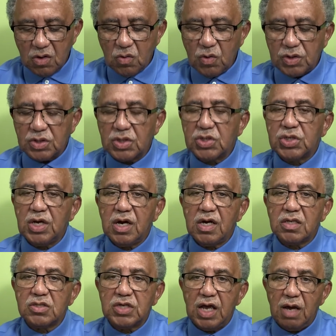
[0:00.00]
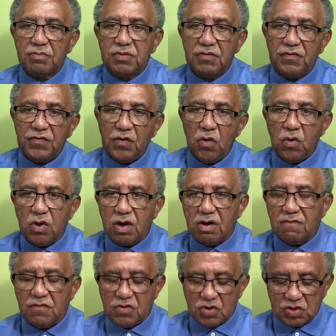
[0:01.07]
which is John chapter
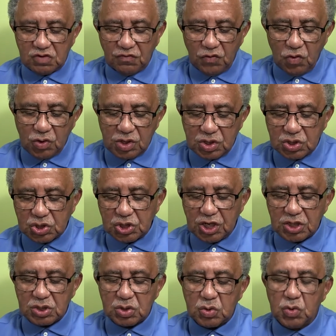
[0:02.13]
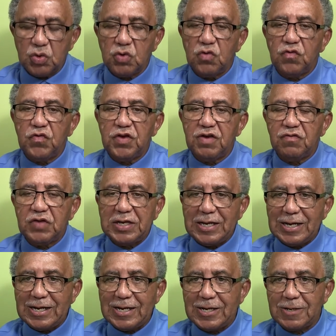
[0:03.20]
4, verse 46 through
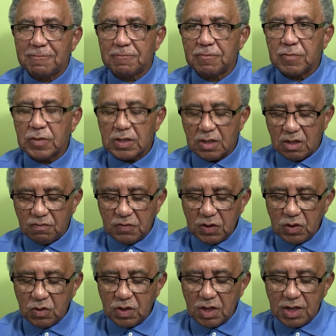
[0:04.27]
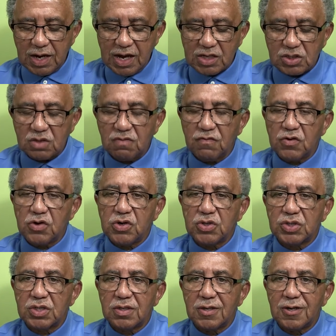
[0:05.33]
58 of the New International
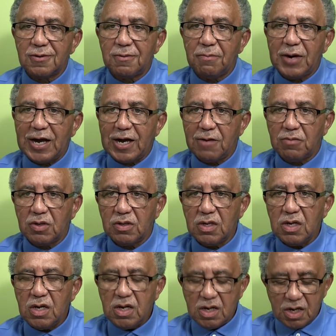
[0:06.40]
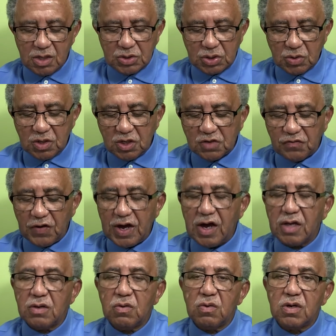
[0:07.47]
Version of the Bible. And so this
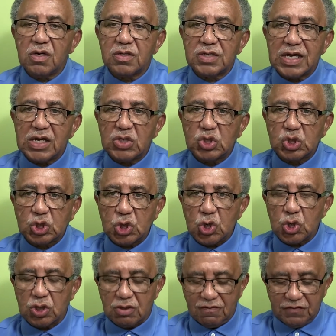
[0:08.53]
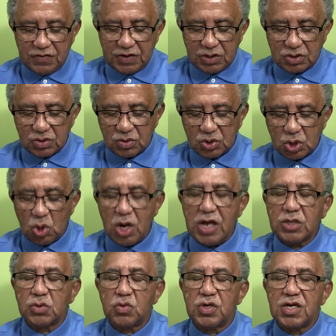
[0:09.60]
father was a certain official. So
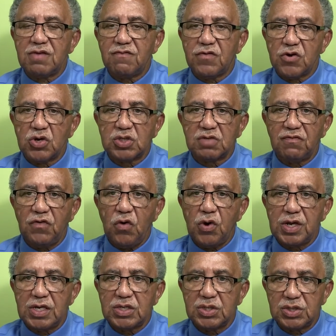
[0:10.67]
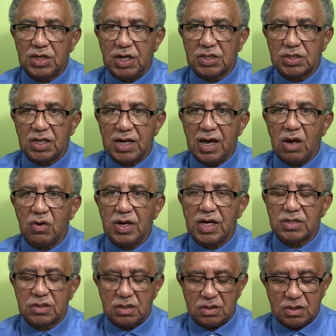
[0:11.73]
let's read verse 46 in our
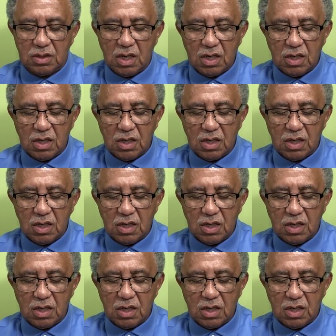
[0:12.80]
lesson